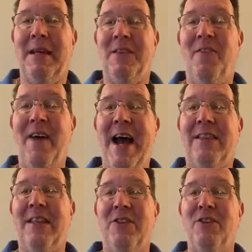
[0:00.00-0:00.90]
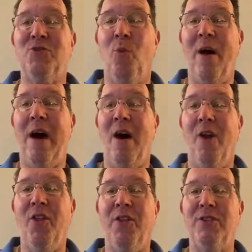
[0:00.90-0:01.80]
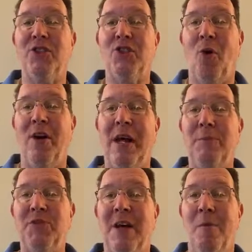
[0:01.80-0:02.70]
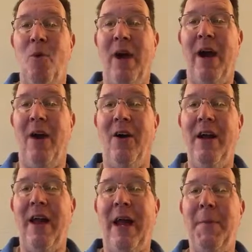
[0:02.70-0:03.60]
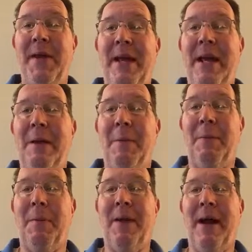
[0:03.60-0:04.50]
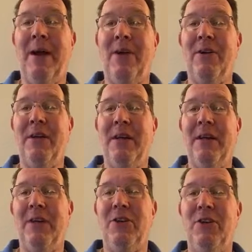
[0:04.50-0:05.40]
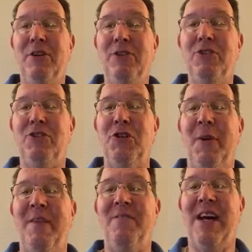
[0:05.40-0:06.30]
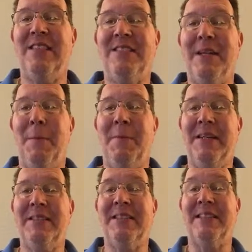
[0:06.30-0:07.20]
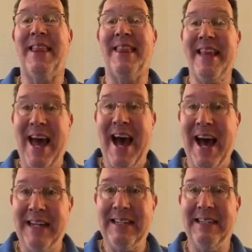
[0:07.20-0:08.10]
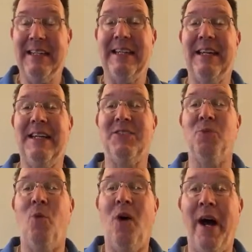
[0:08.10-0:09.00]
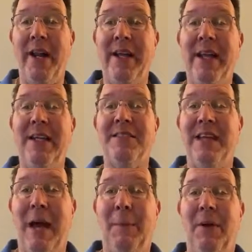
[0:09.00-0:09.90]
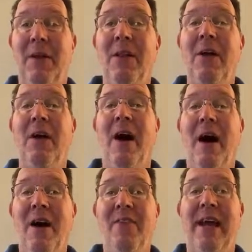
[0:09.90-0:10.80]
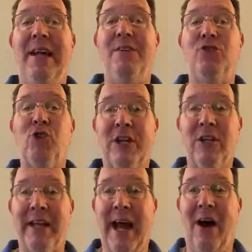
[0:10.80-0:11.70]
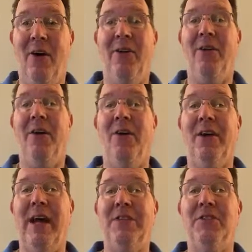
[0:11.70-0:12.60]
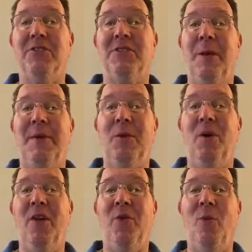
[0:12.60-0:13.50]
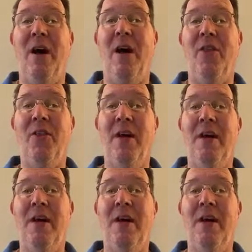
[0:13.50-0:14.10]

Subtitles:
the fact that there's wealth stored up somewhere and being used to invest in a business, that is one example of a trickle down. Okay, so somebody with wealth,